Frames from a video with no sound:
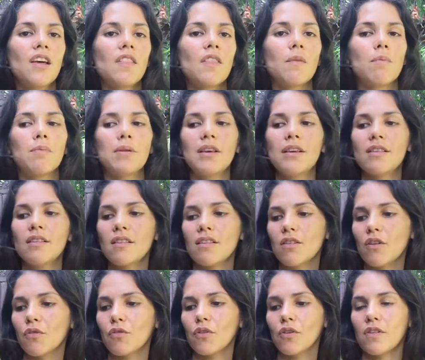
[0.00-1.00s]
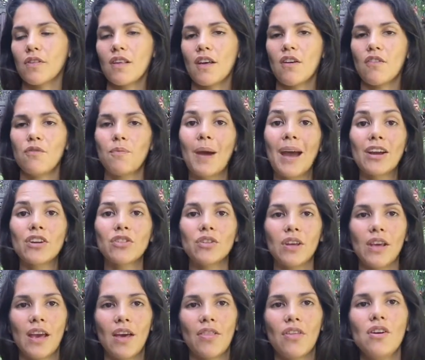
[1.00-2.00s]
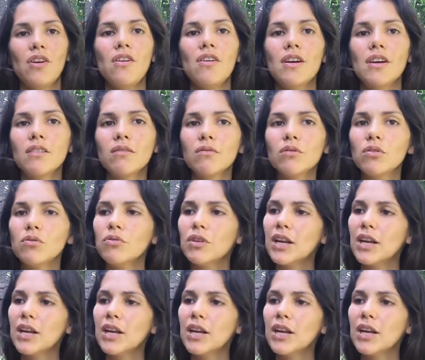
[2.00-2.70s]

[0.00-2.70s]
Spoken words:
the pieces of yourself back together and